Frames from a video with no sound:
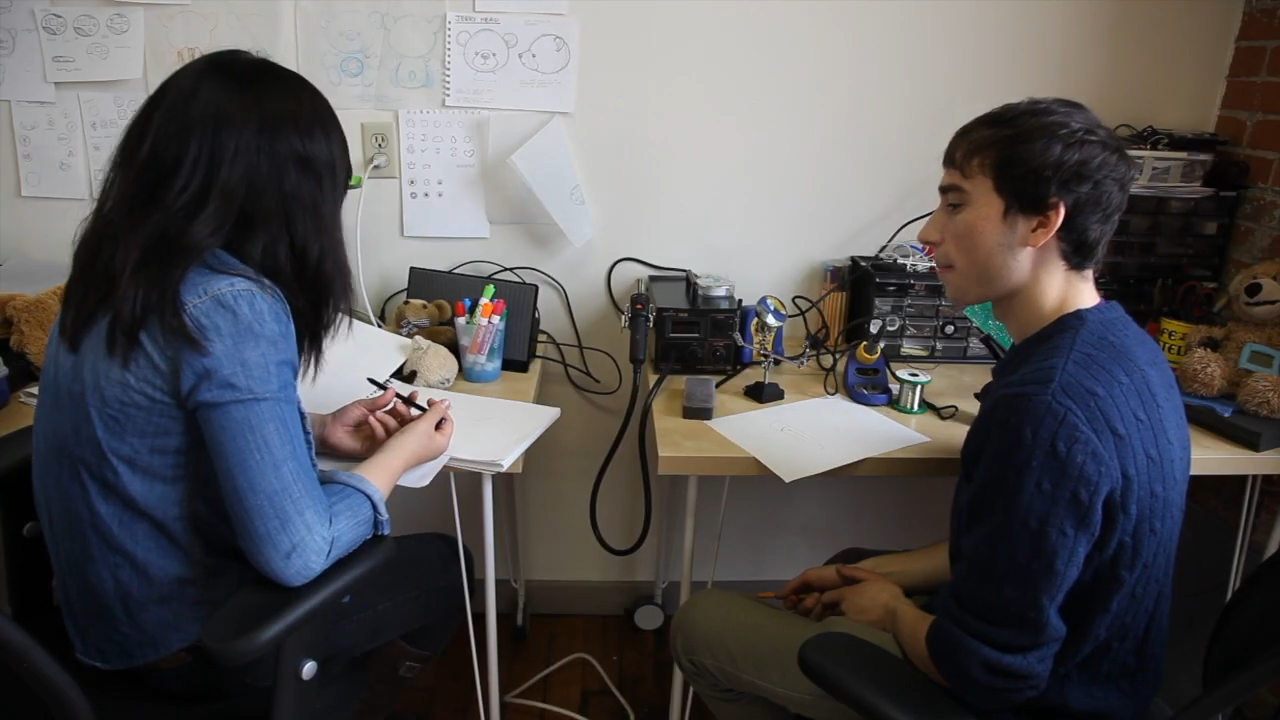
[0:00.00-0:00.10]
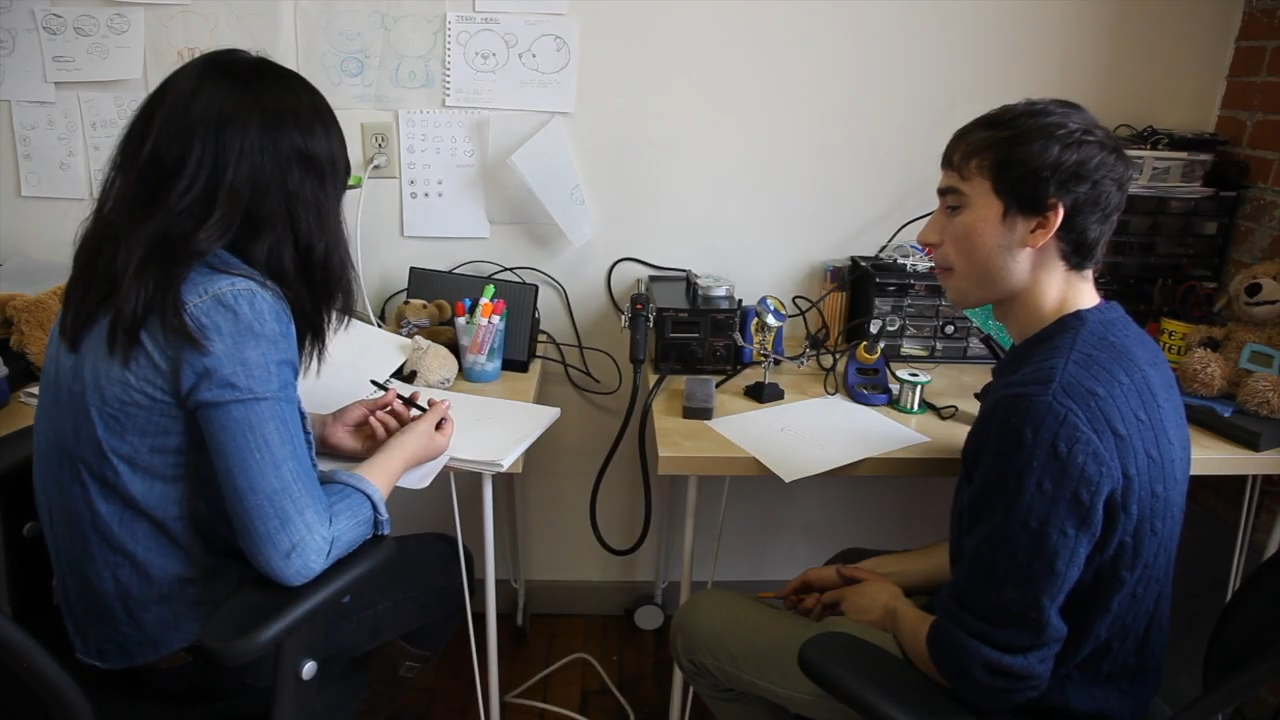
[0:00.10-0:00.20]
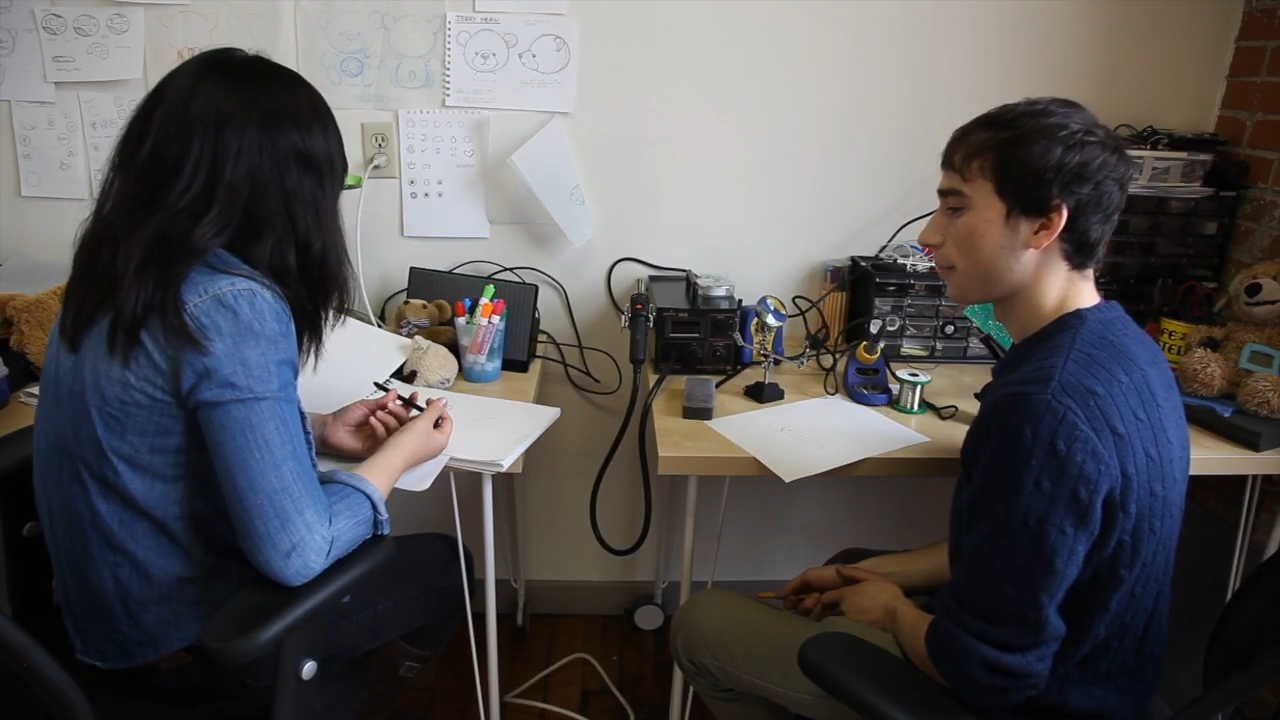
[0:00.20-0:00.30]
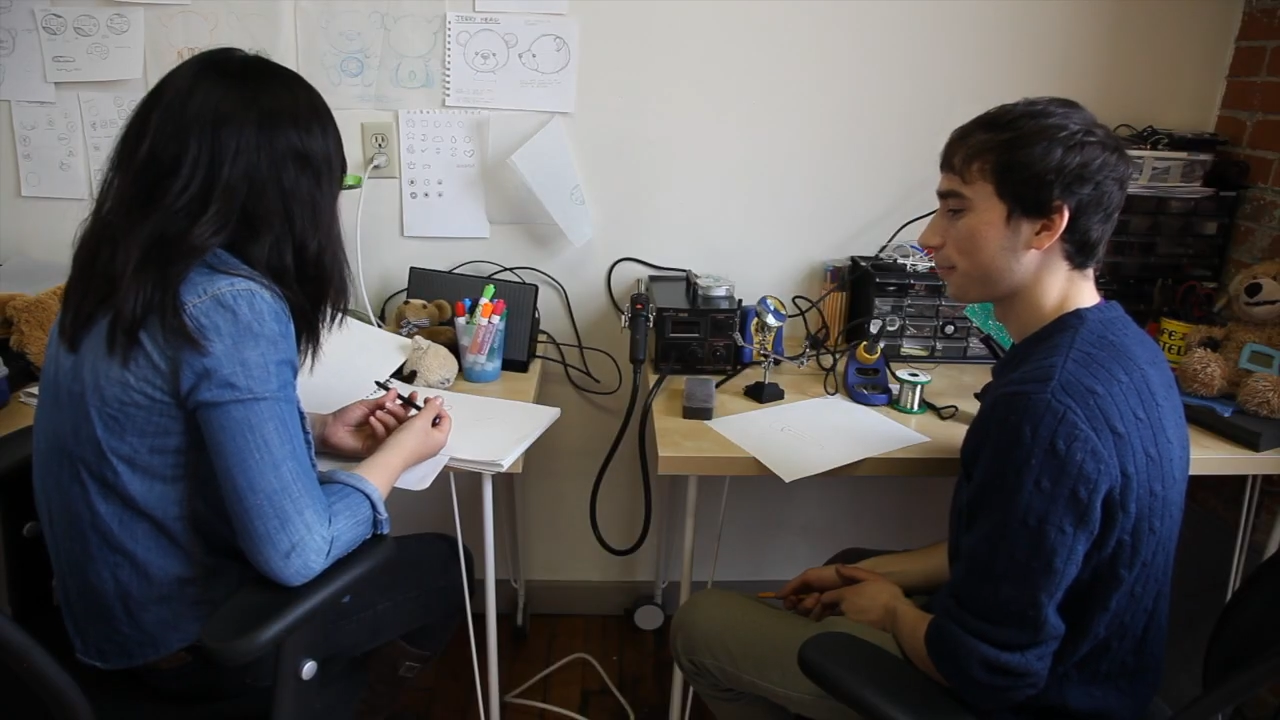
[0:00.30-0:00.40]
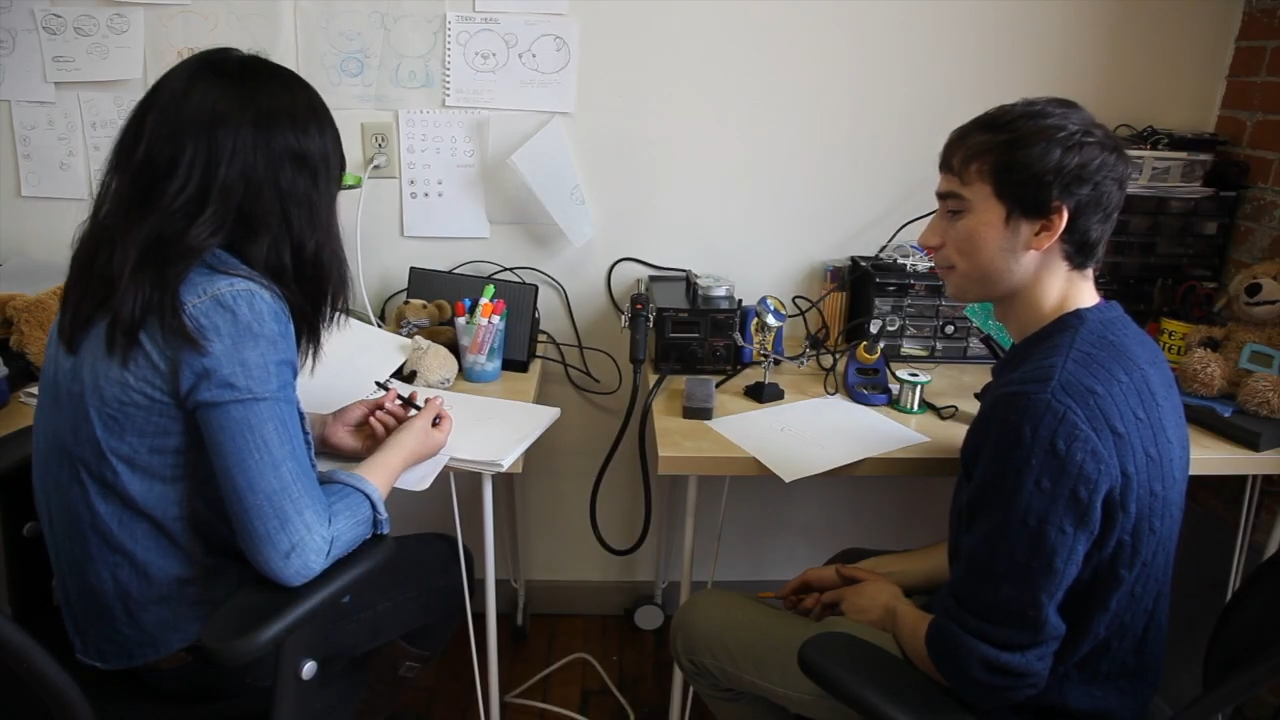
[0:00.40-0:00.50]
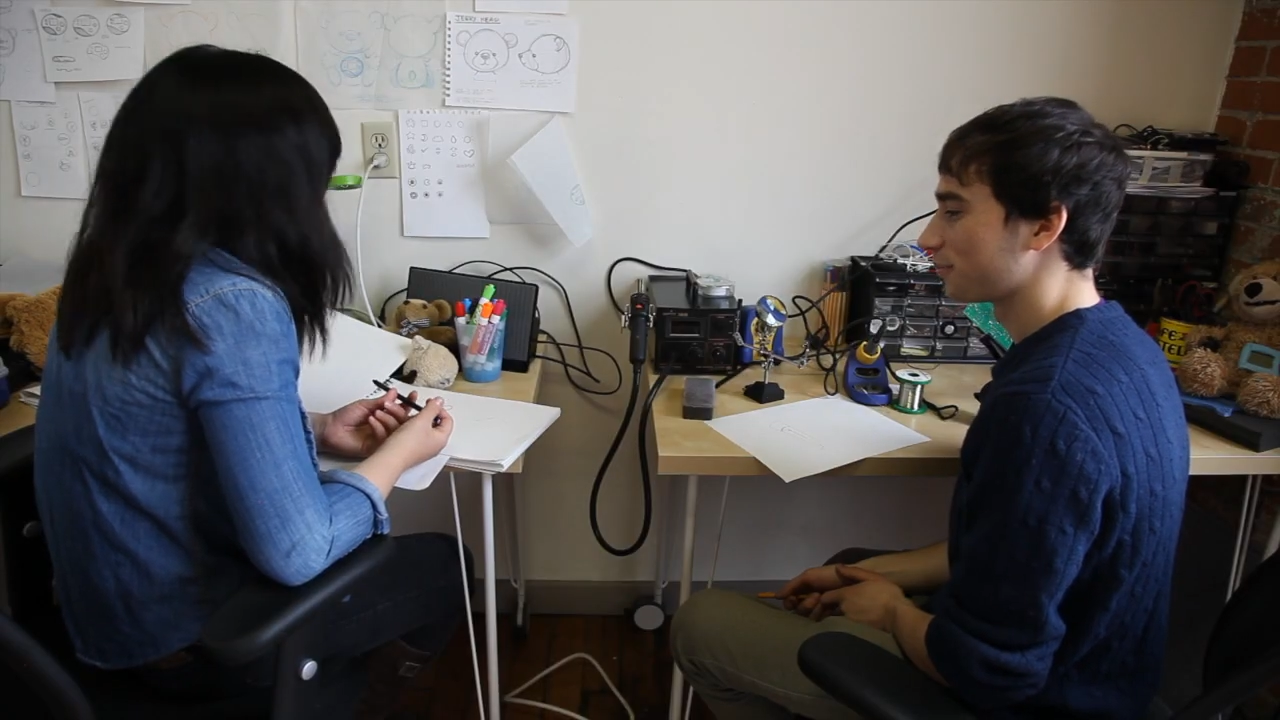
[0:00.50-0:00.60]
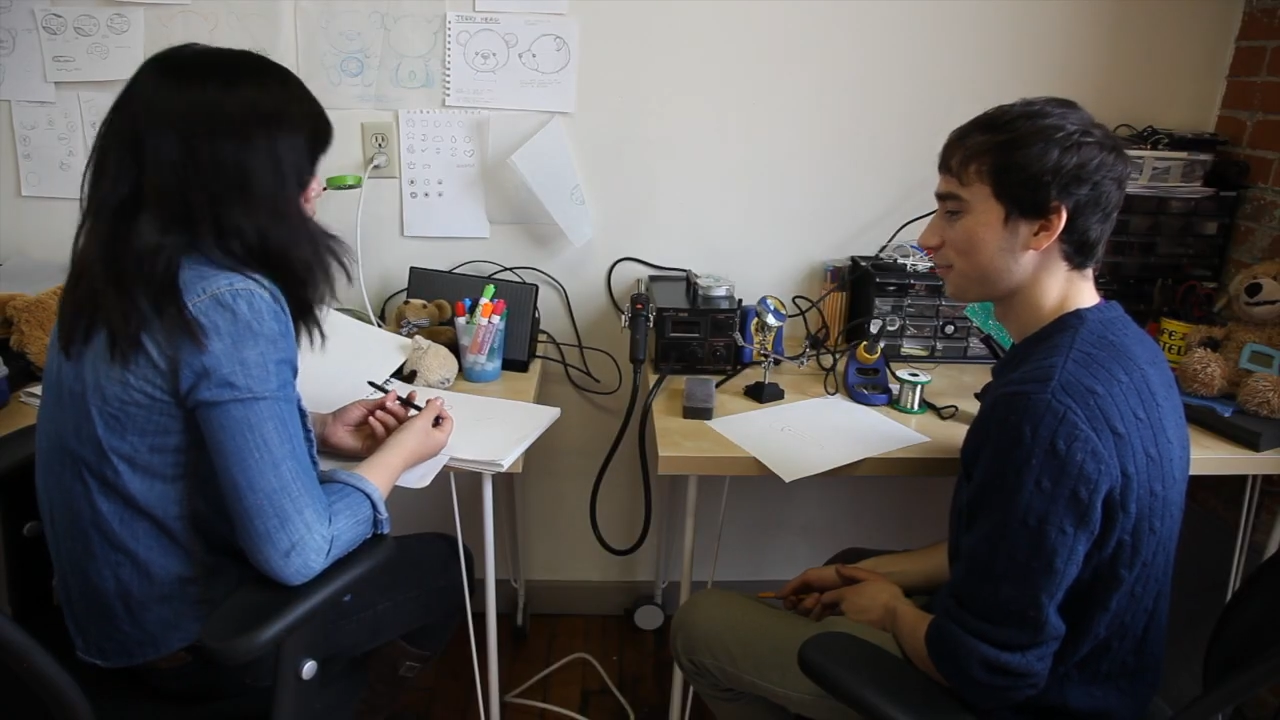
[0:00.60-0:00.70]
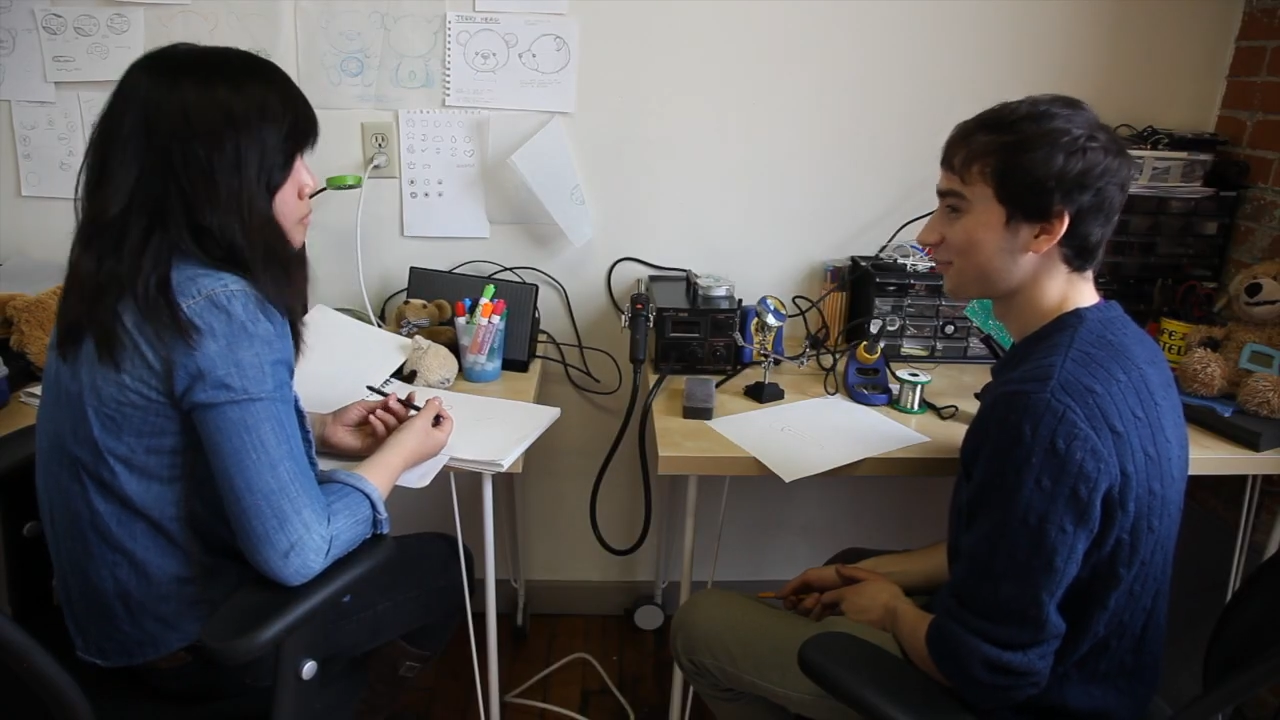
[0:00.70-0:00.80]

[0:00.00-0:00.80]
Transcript: three minutes,